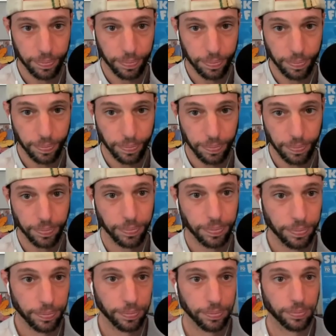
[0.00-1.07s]

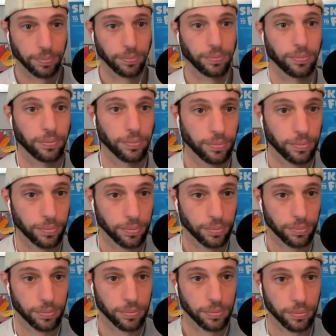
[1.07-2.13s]

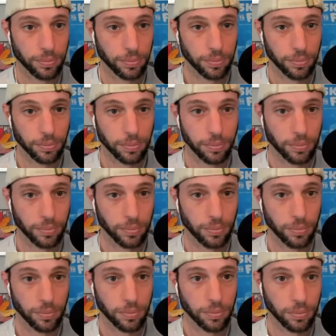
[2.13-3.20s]

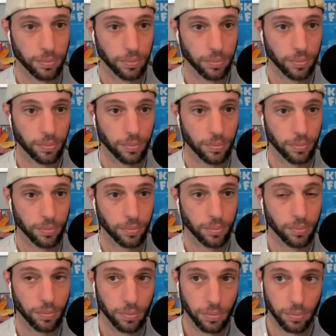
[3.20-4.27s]

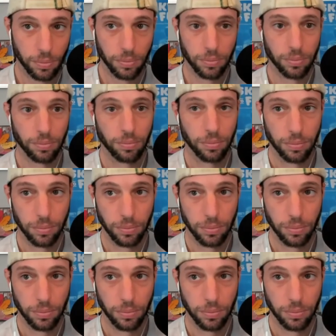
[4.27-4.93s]
(silent)